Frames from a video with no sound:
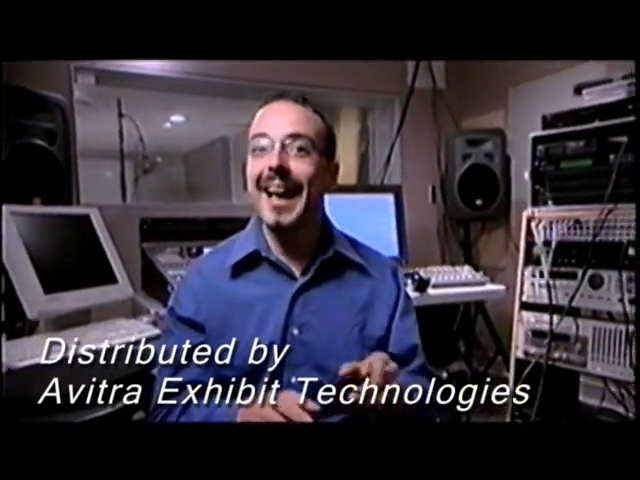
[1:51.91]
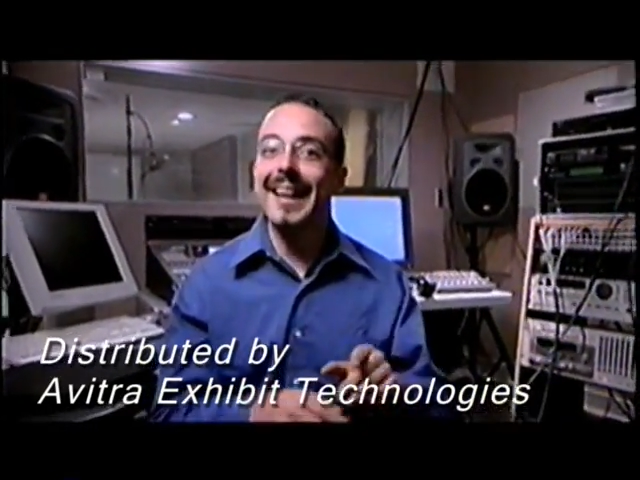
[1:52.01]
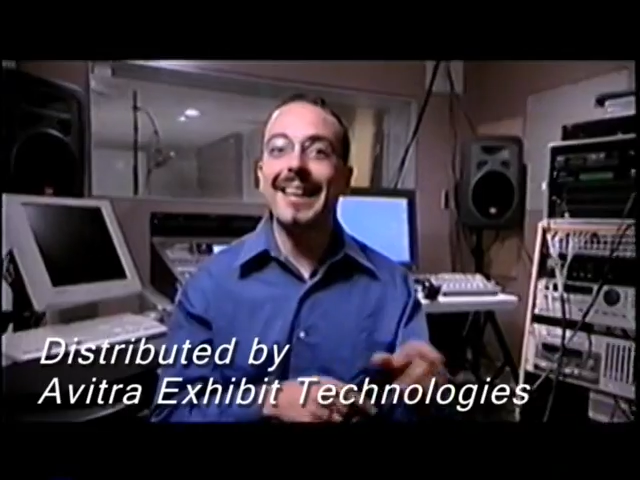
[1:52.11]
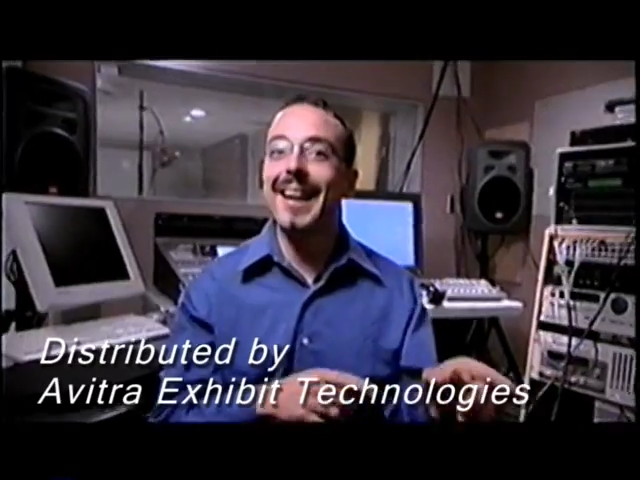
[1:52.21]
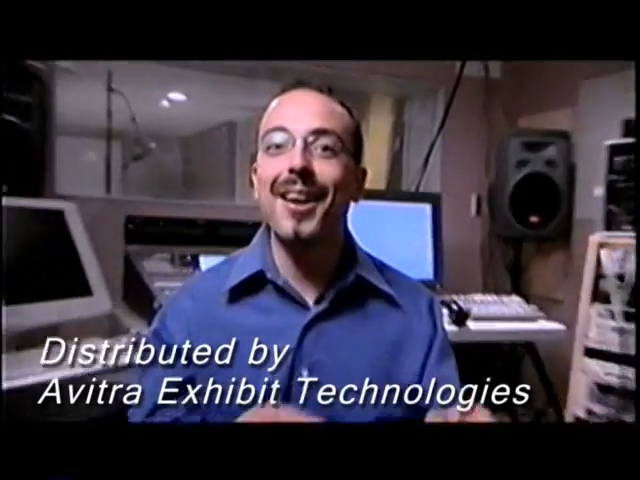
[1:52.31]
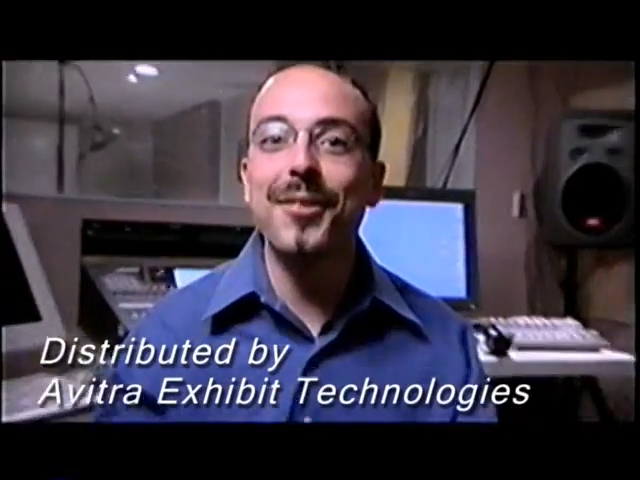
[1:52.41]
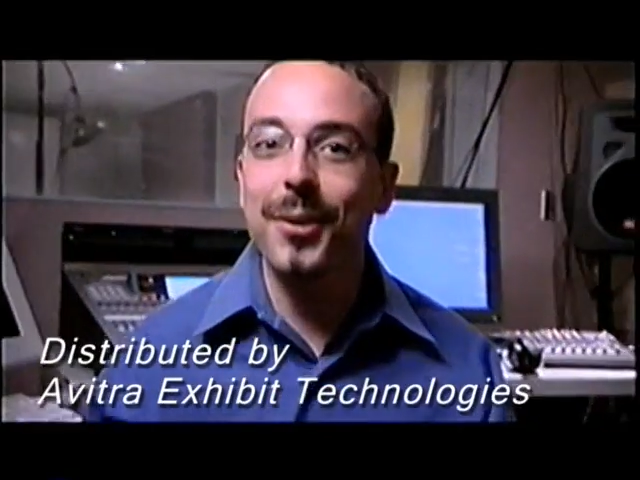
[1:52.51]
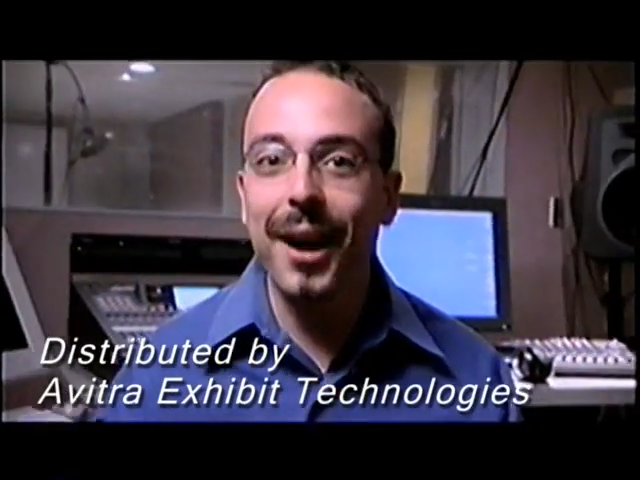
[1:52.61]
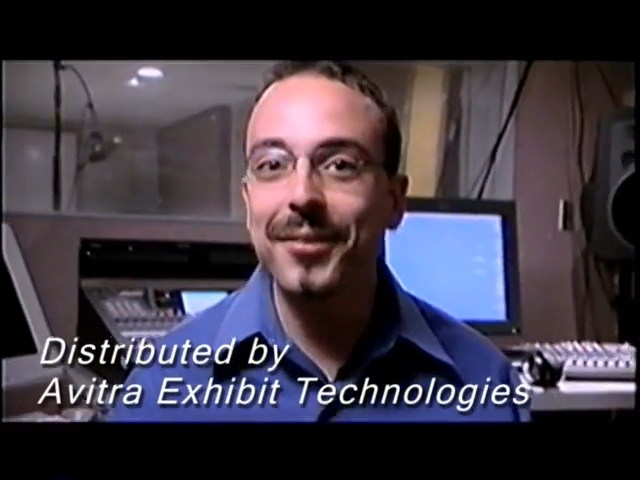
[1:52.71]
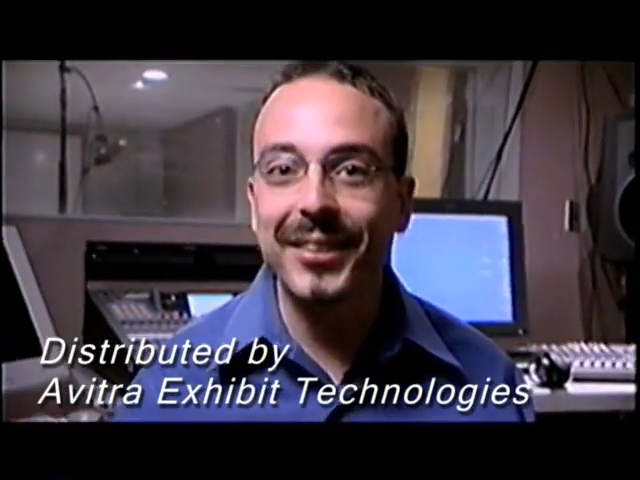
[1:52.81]
None of
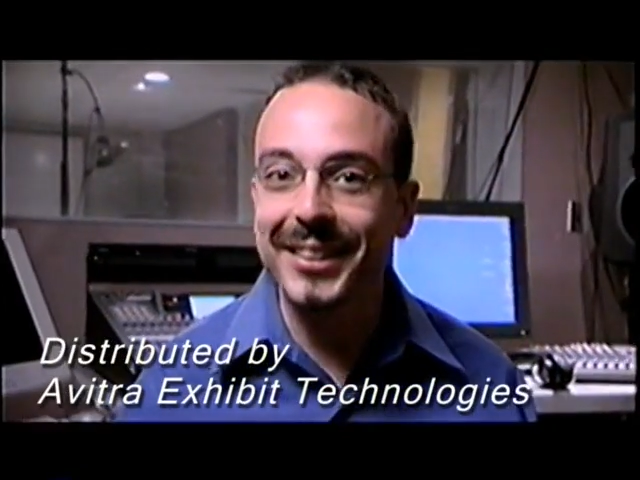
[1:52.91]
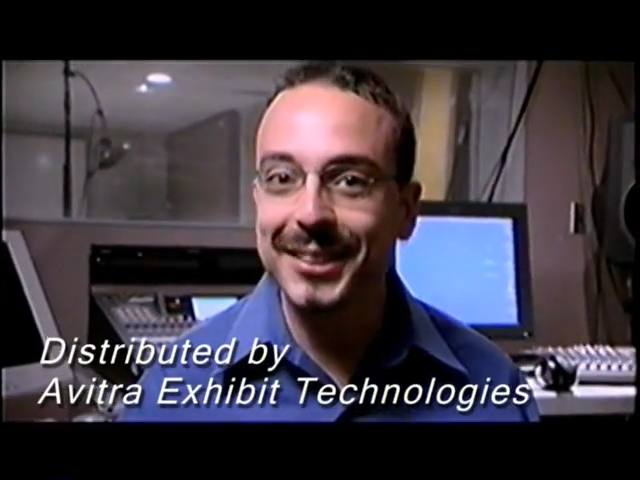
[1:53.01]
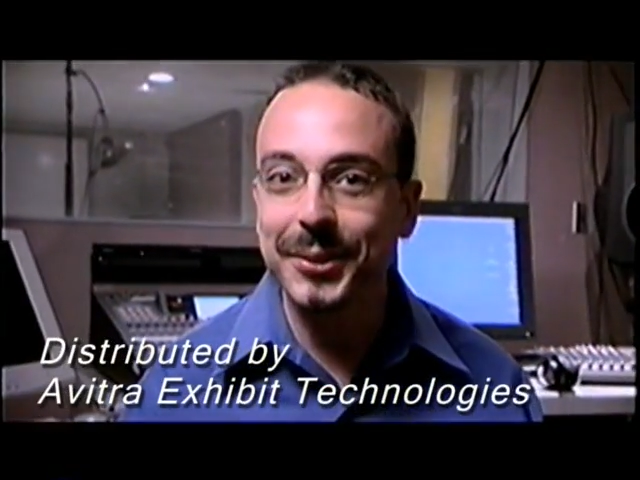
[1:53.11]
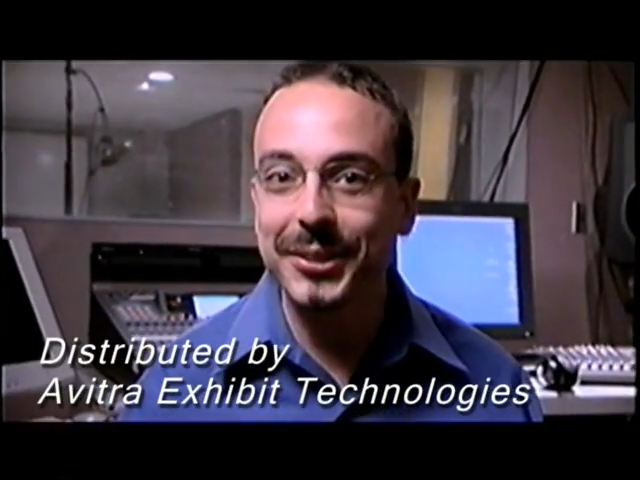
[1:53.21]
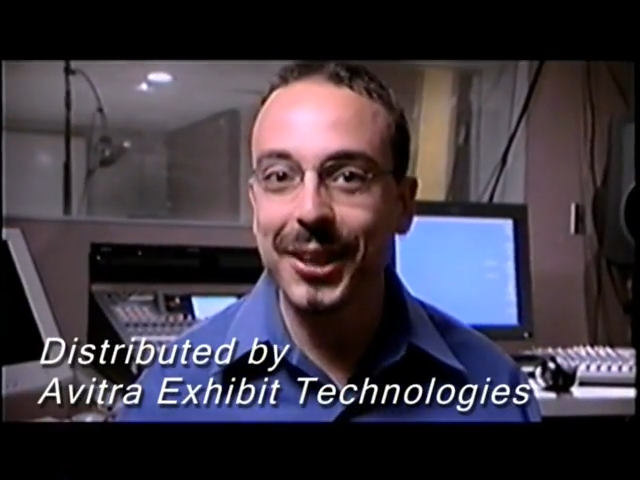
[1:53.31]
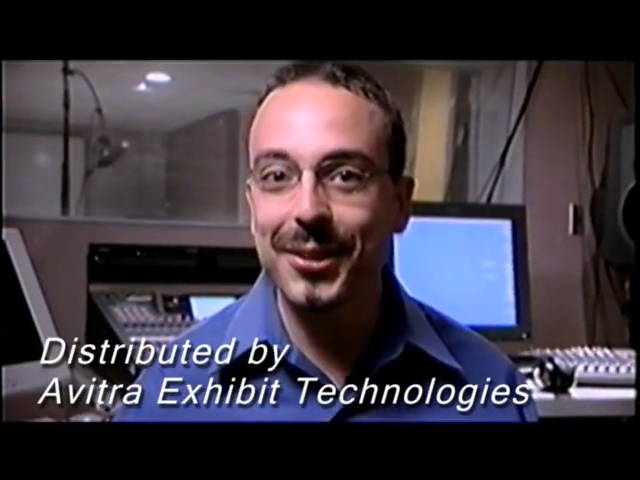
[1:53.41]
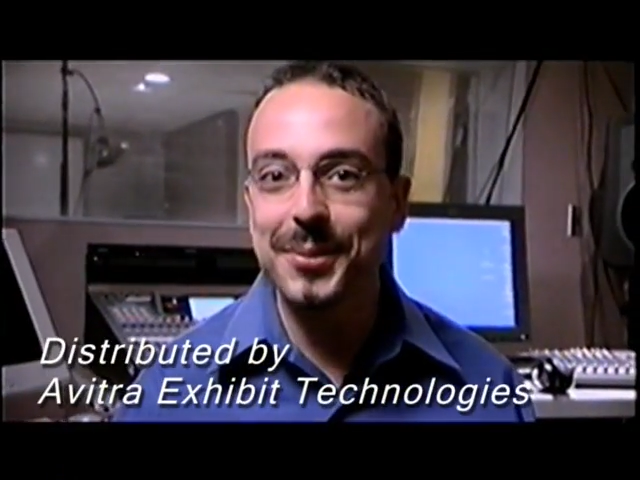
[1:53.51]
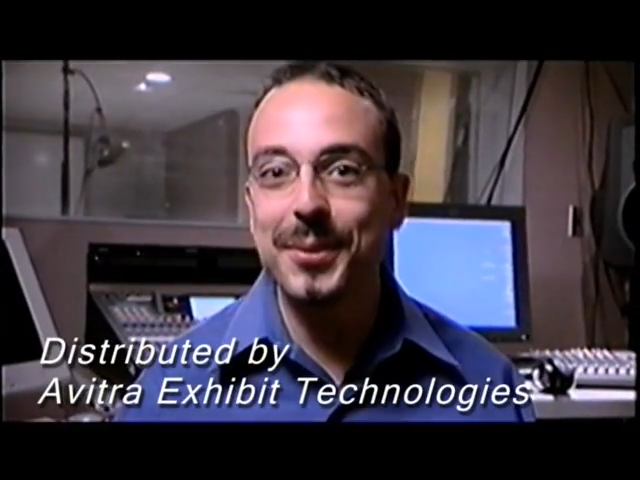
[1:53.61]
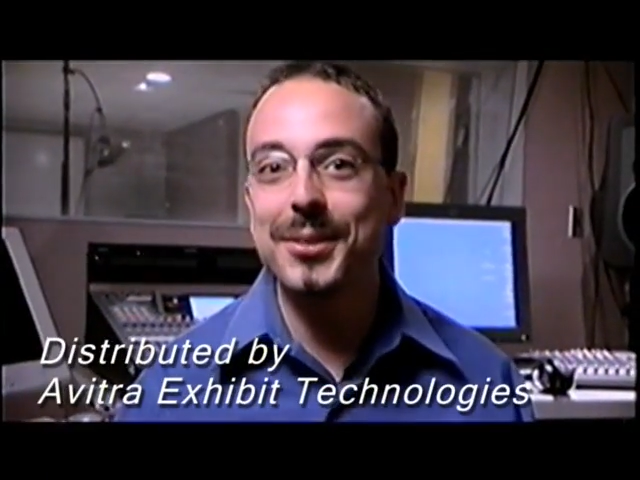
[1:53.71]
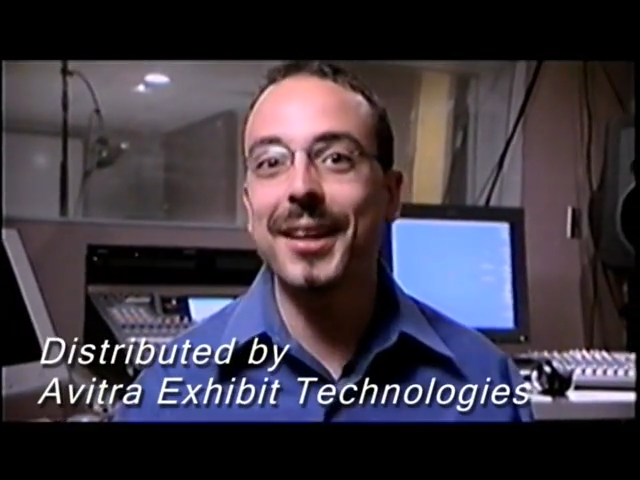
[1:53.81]
you have to listen to each
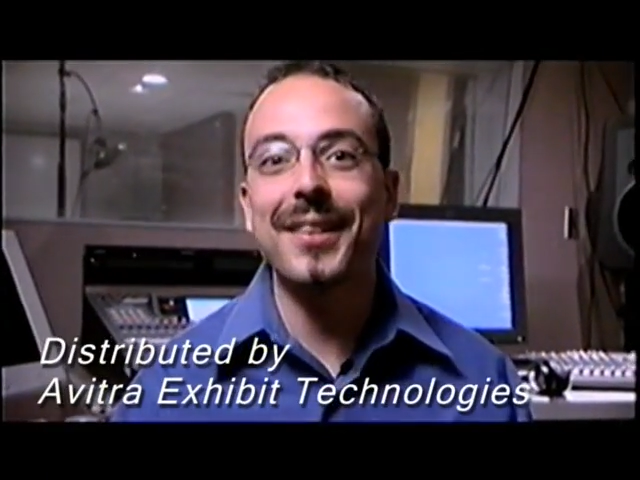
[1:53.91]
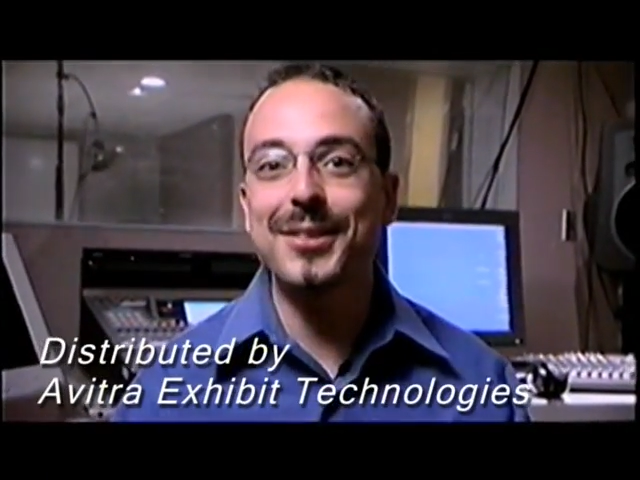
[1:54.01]
other's music,